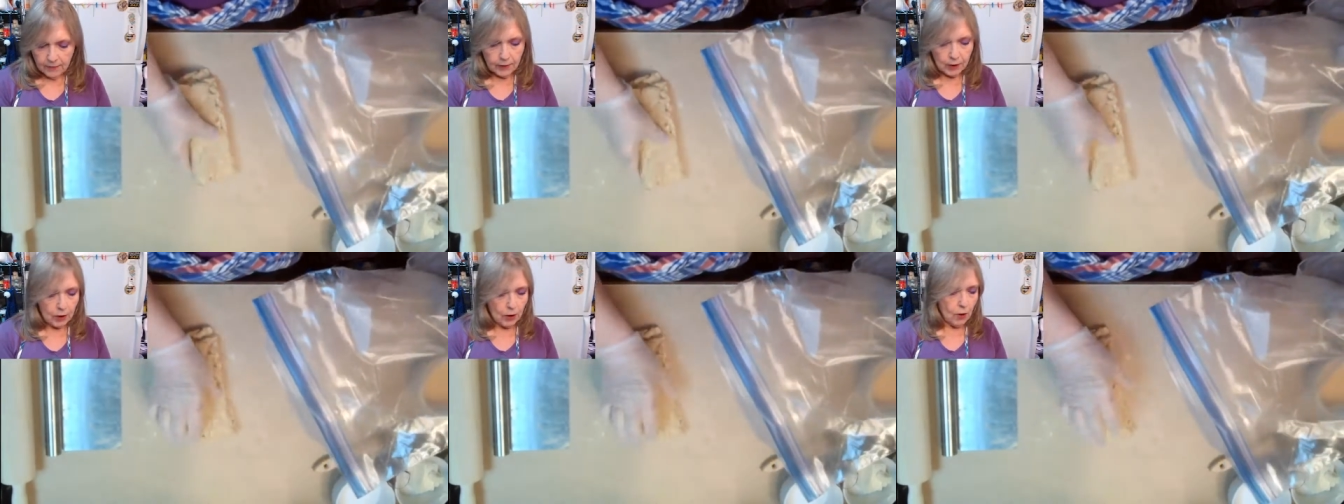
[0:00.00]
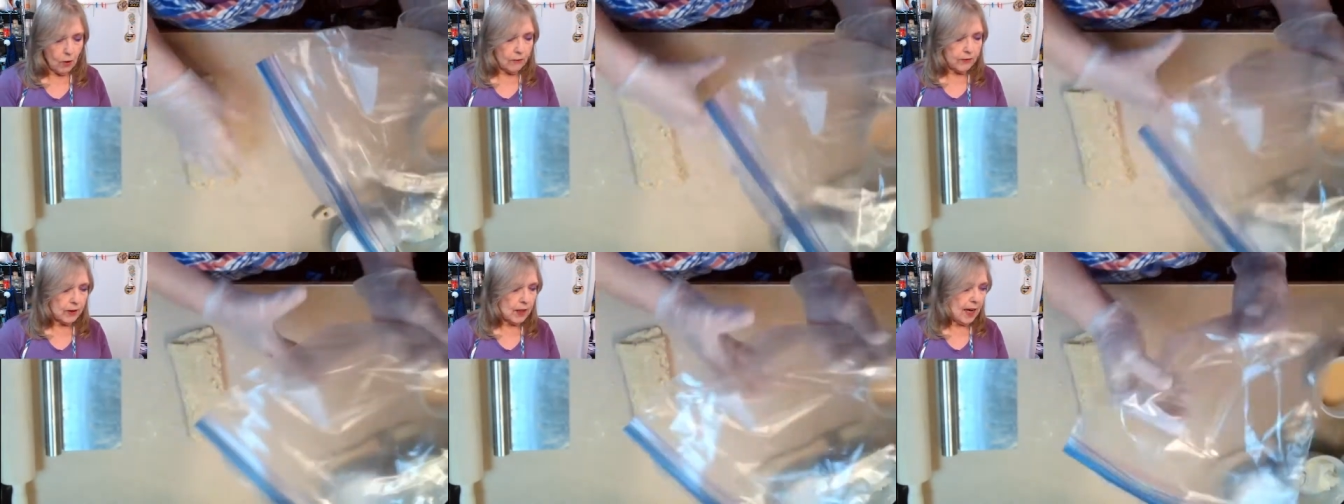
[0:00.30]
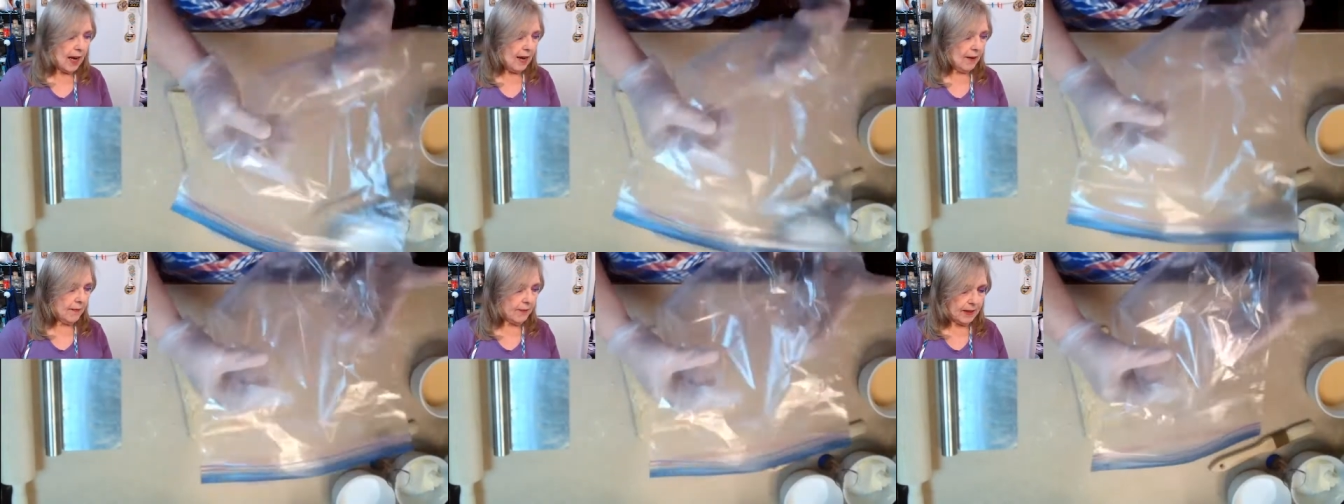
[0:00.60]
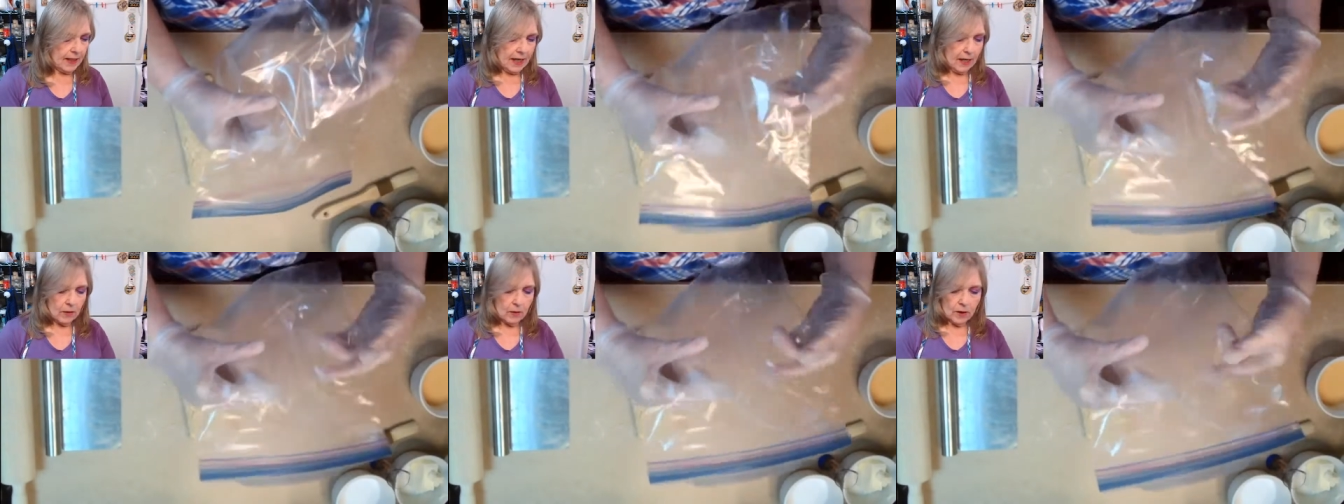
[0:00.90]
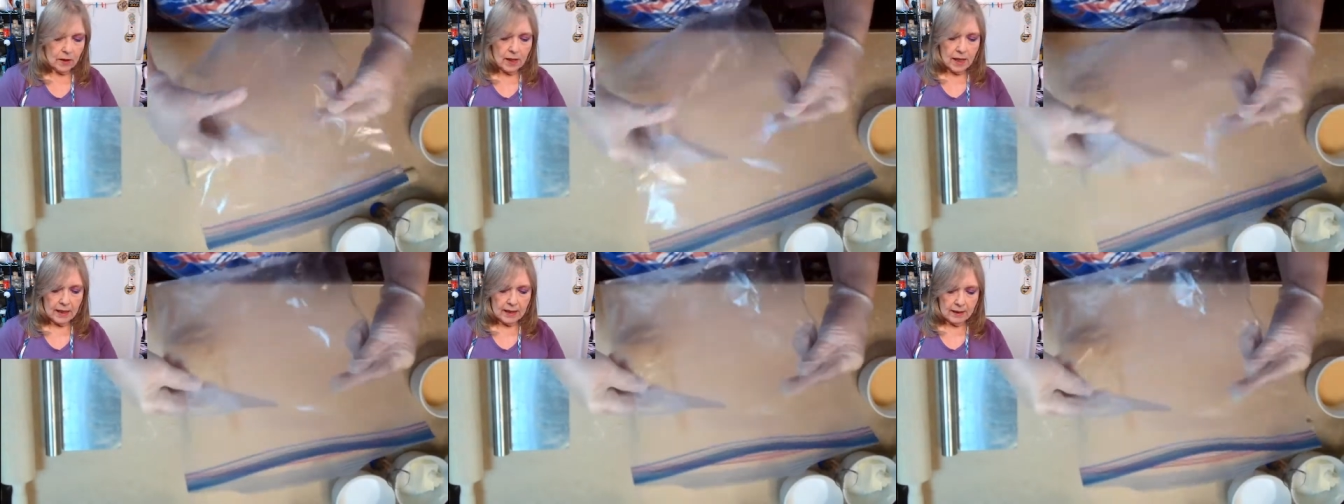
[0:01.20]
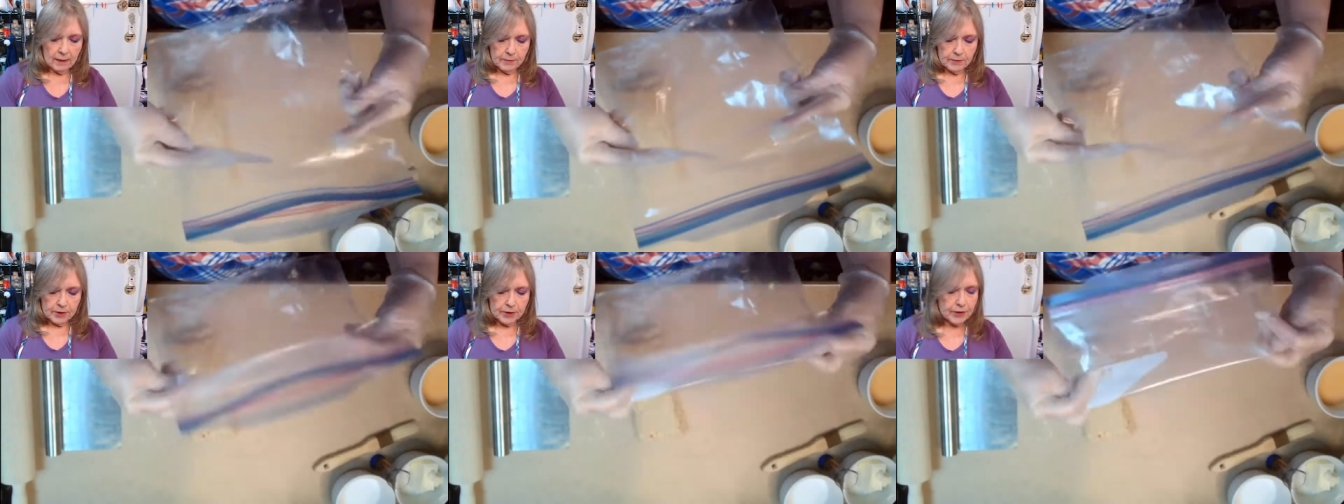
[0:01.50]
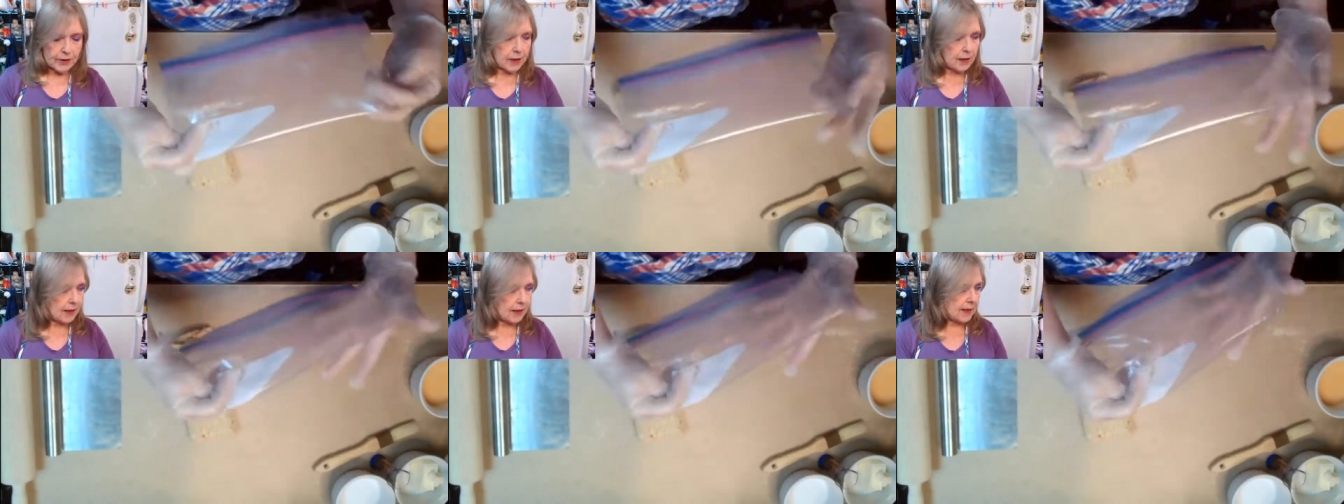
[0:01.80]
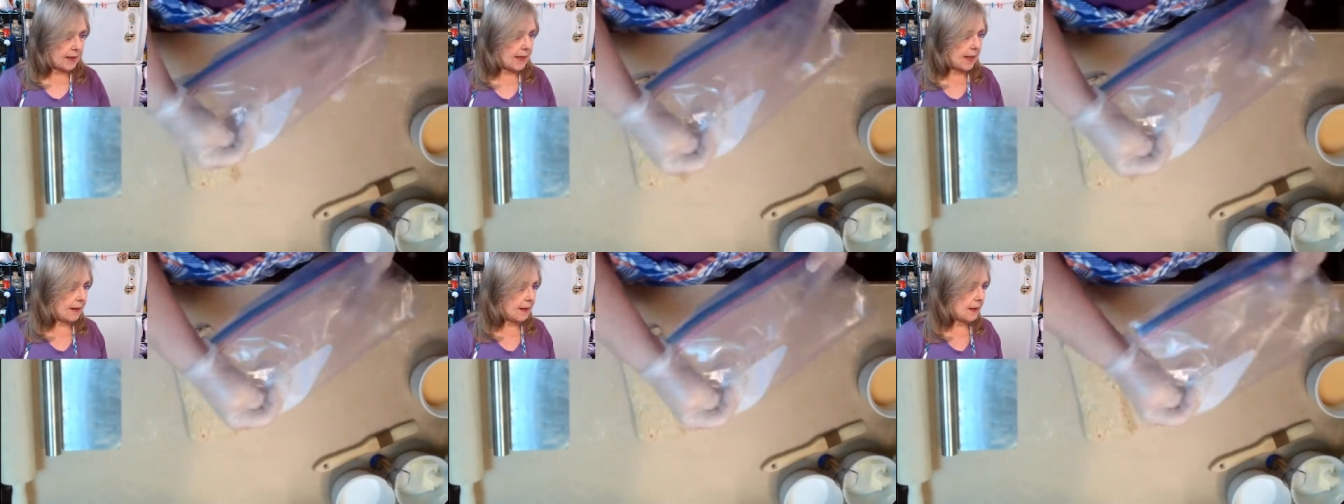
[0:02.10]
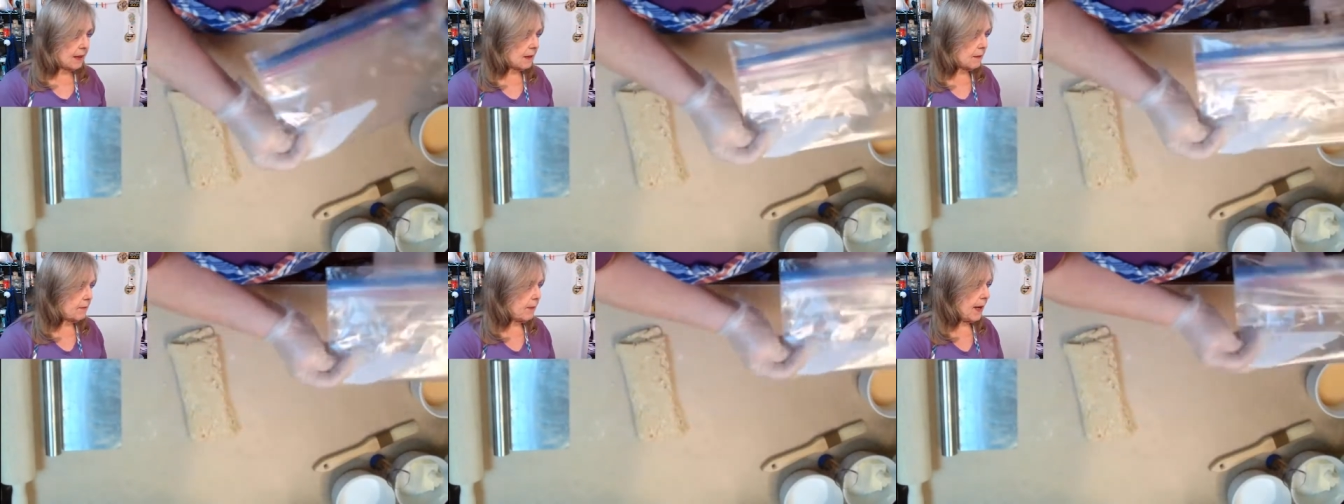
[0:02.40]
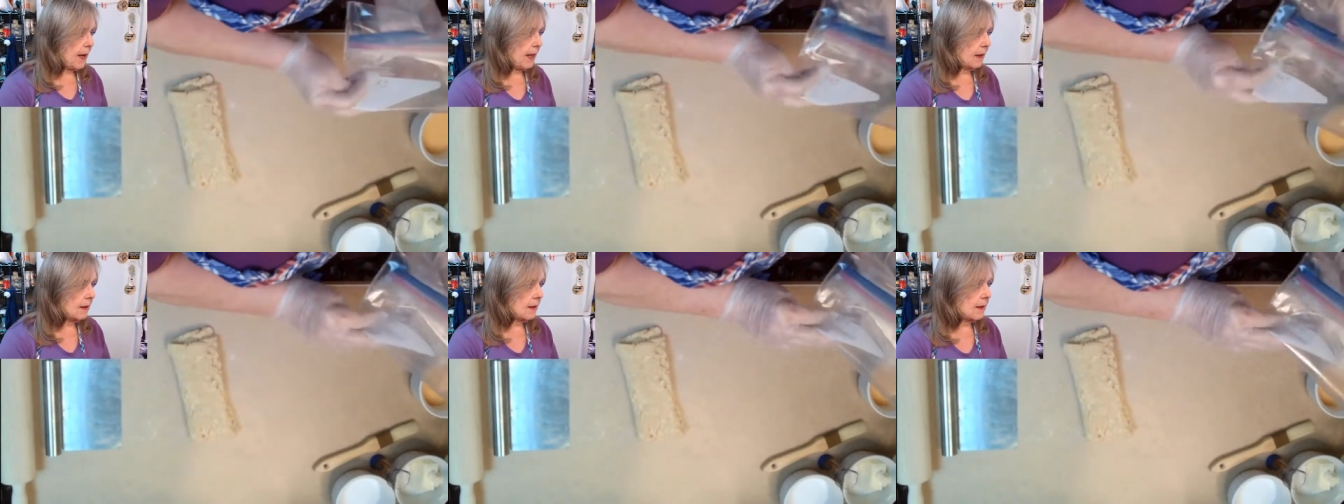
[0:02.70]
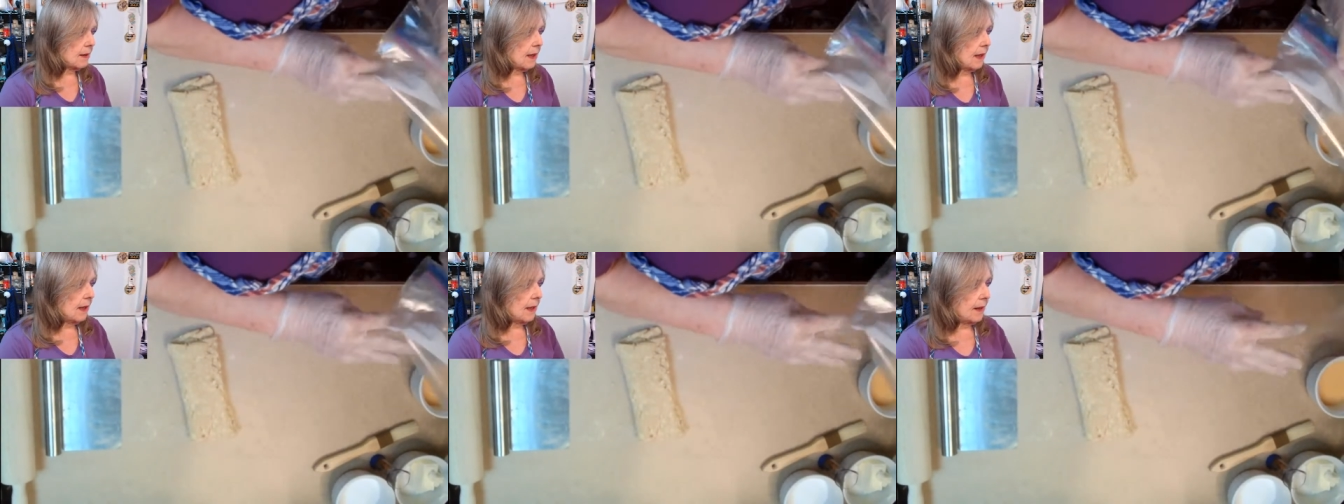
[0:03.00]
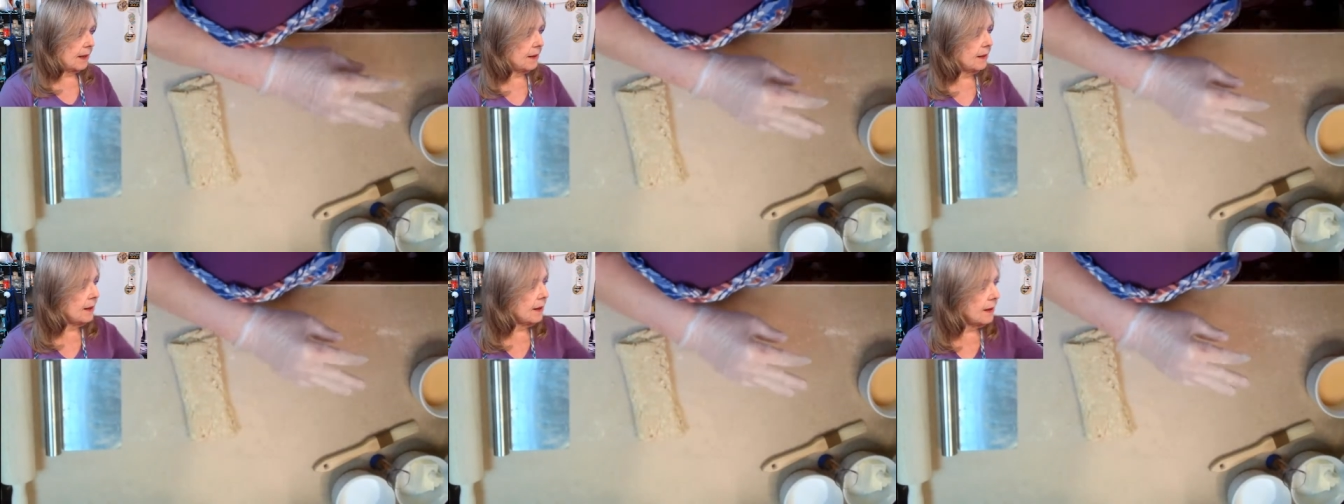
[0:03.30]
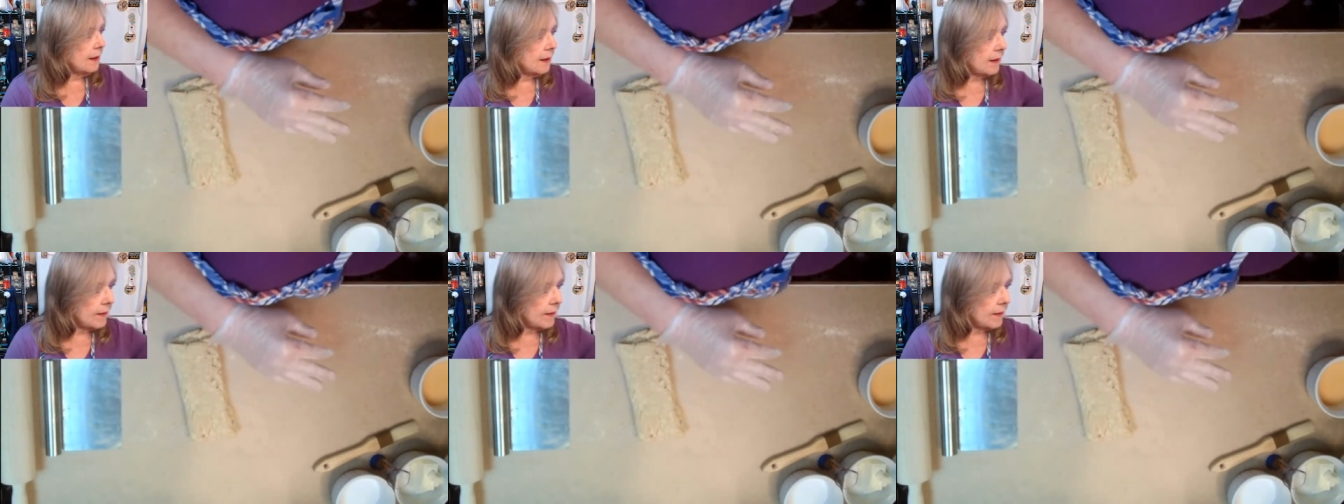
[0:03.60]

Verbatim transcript: for over half an hour and I'm just going to set this bag aside